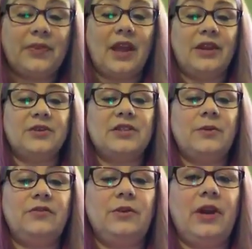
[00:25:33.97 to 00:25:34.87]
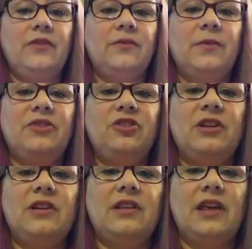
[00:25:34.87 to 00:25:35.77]
I know some of you have
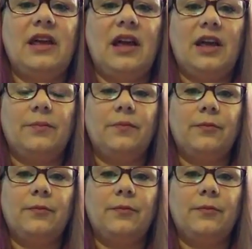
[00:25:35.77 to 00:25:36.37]
mentioned the